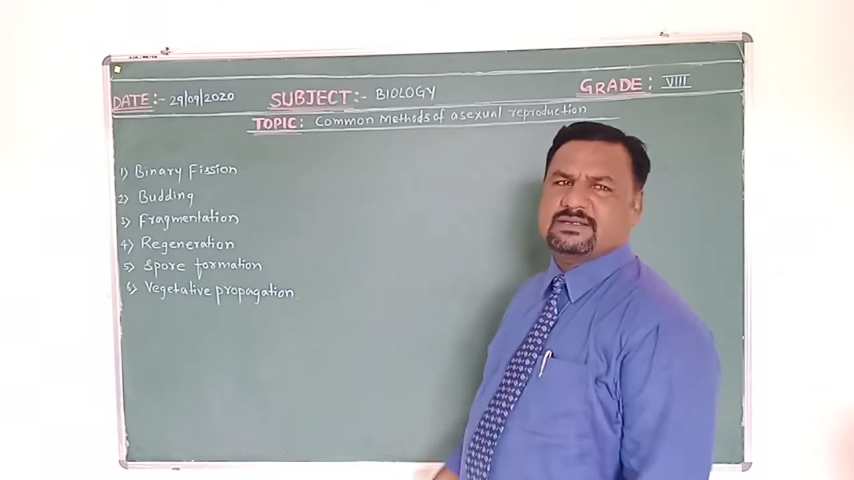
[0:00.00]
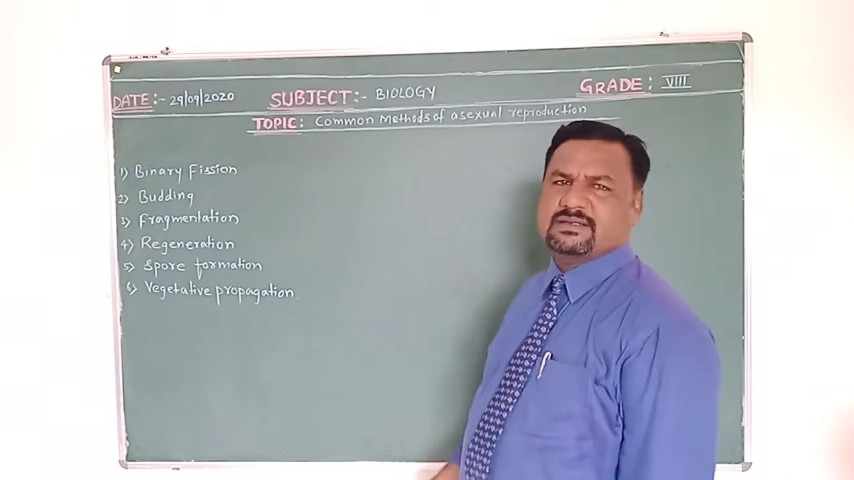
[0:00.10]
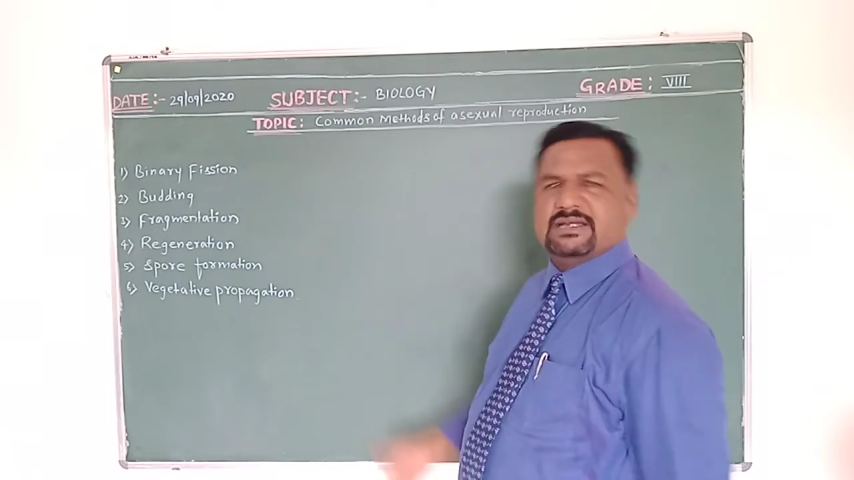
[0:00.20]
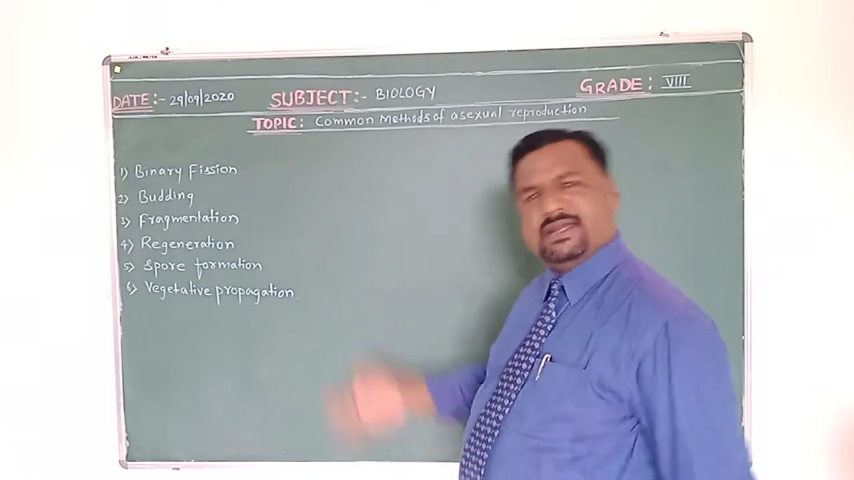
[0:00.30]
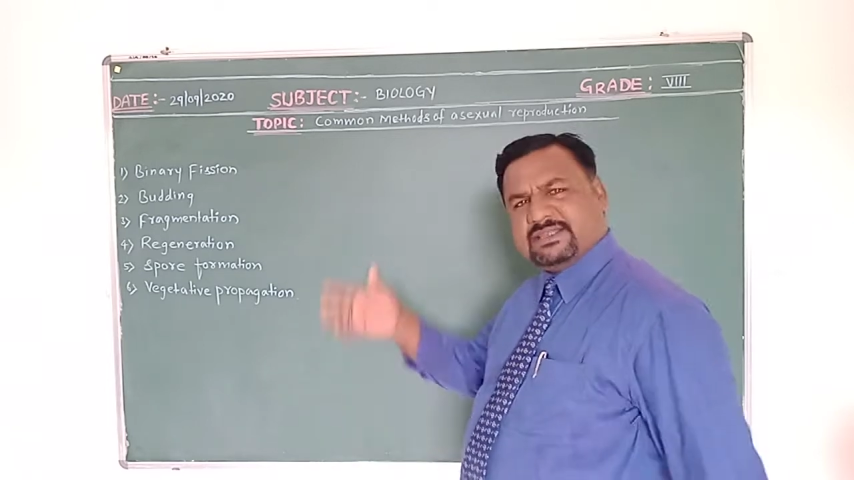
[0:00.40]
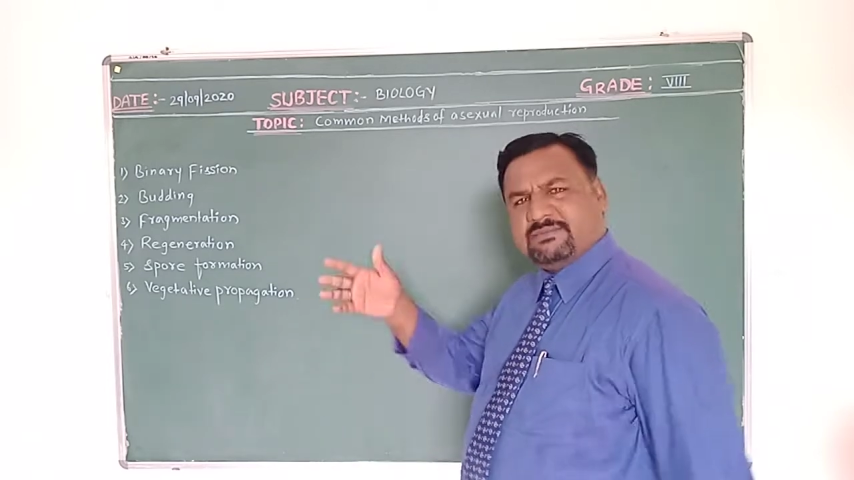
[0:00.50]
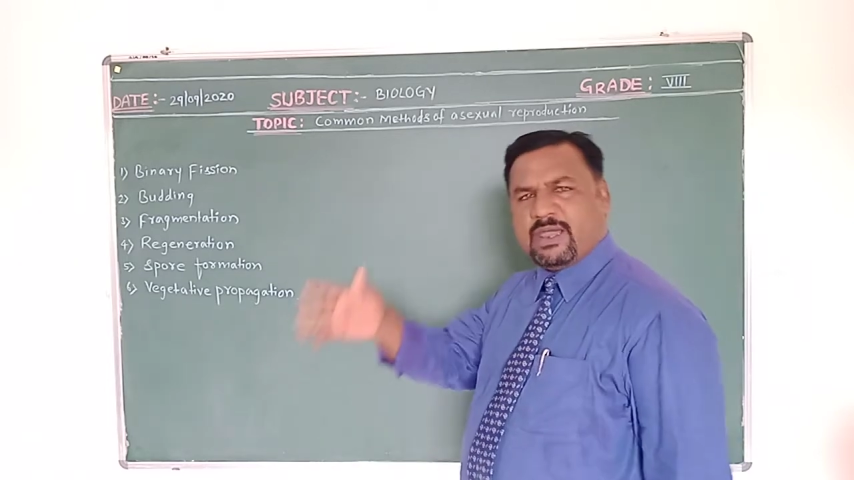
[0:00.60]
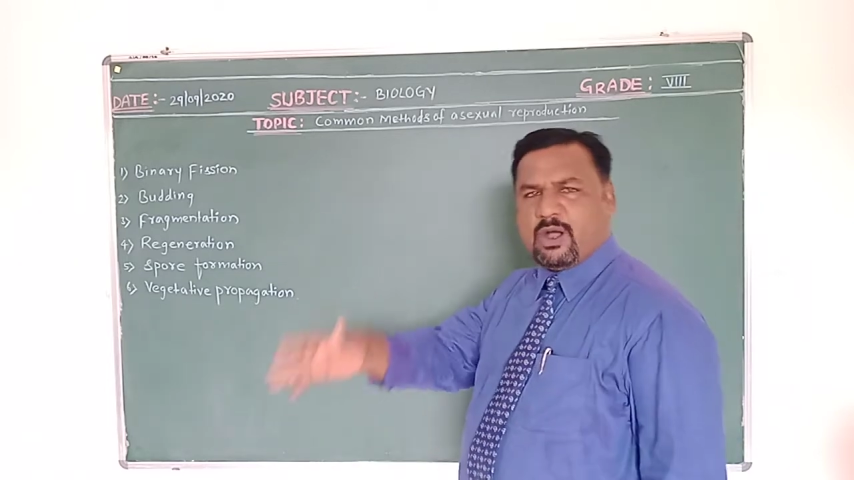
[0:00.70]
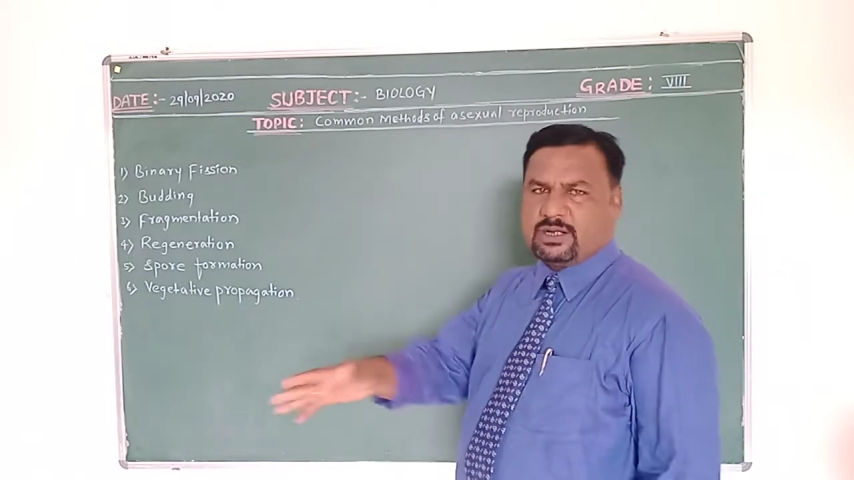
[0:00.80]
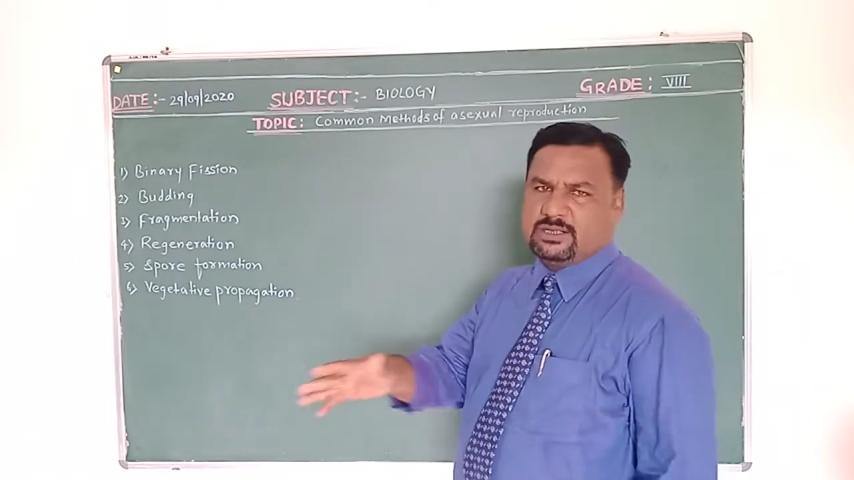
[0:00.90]
The death may
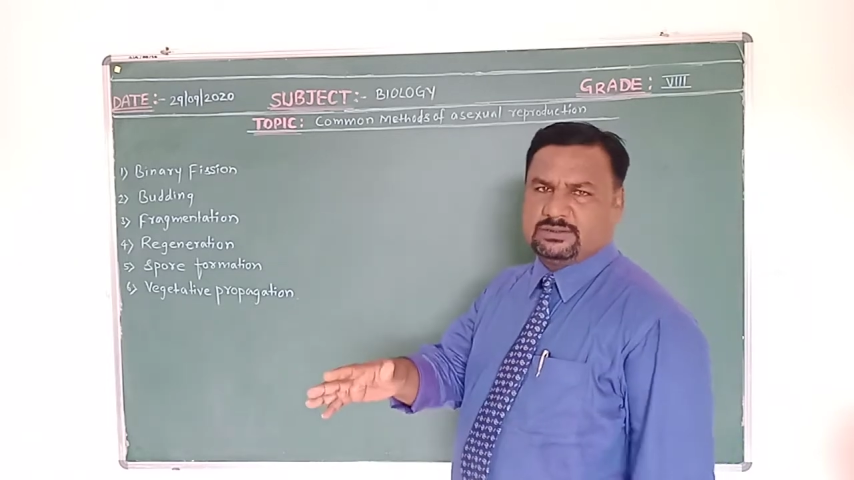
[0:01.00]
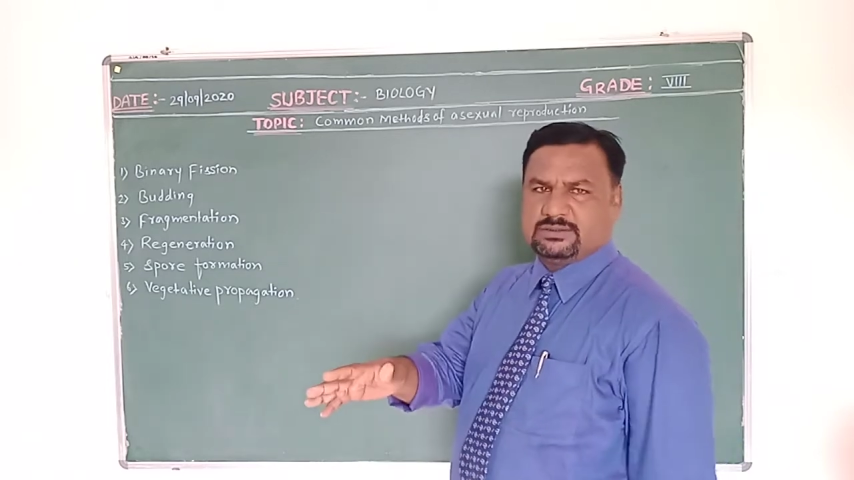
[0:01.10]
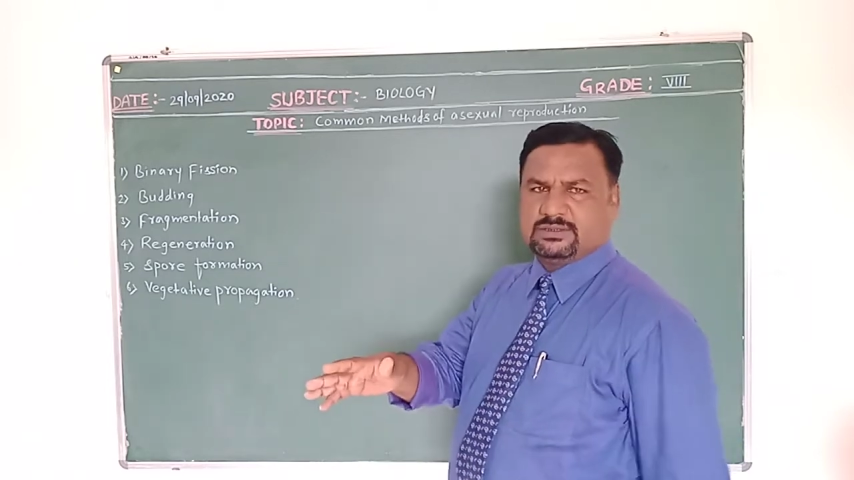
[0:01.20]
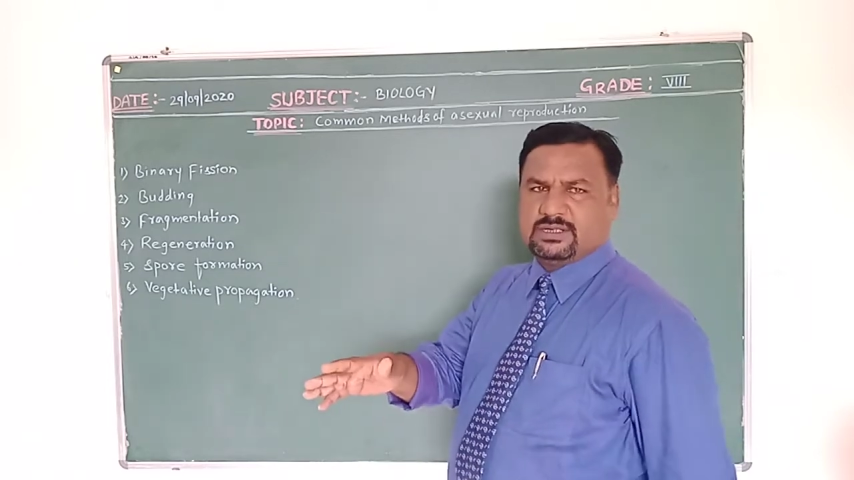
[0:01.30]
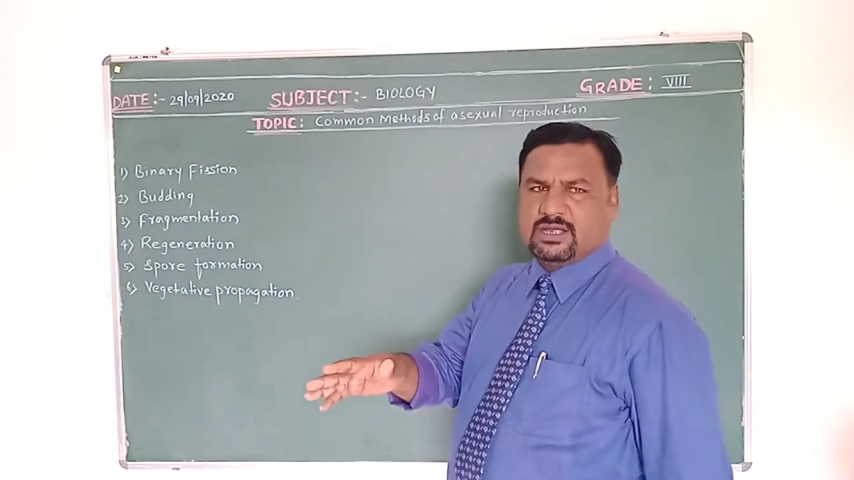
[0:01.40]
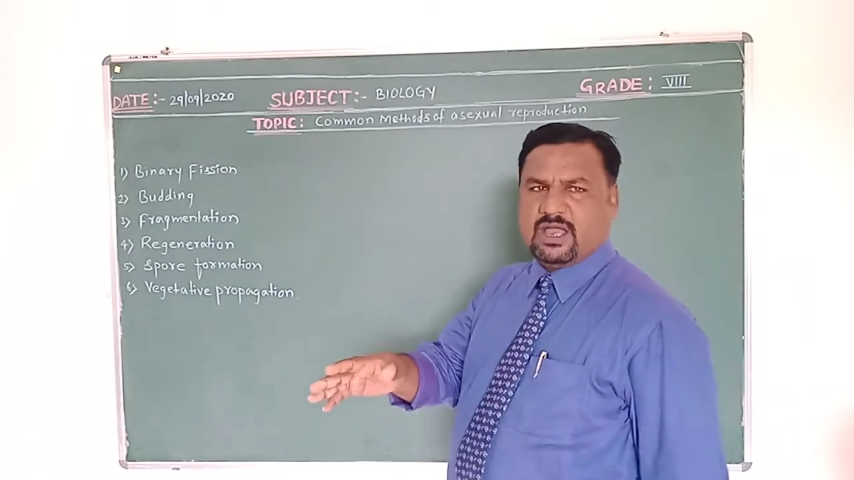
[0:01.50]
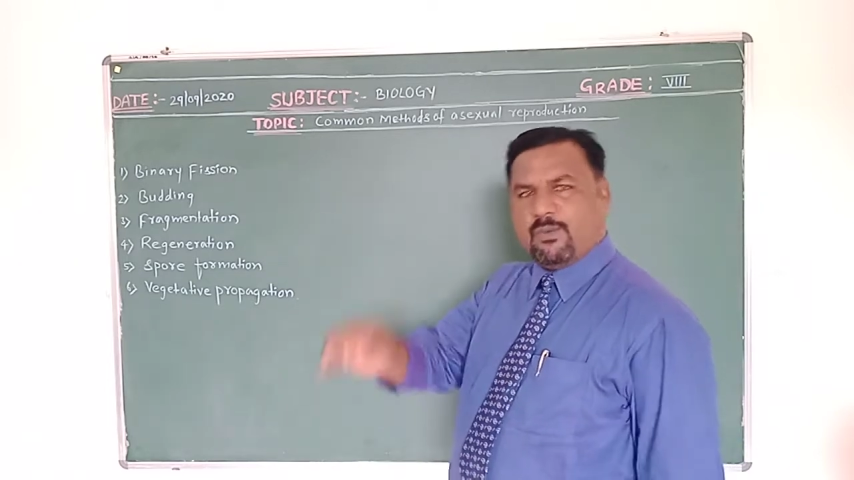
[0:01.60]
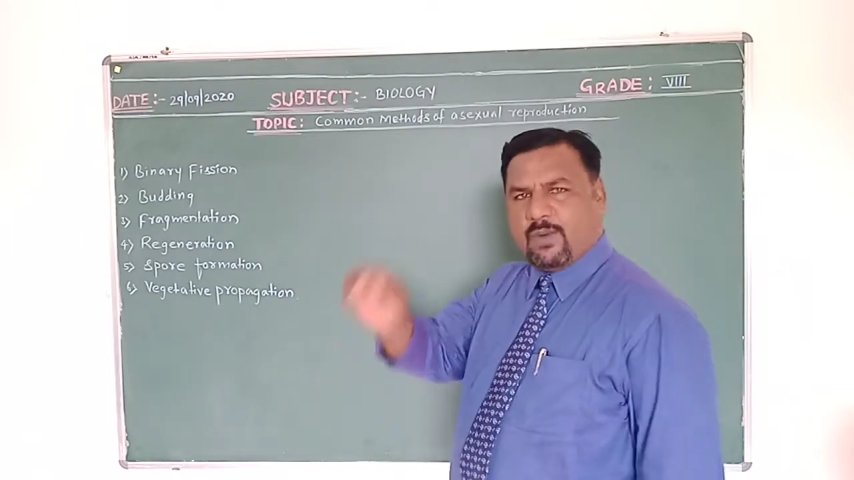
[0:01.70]
occur.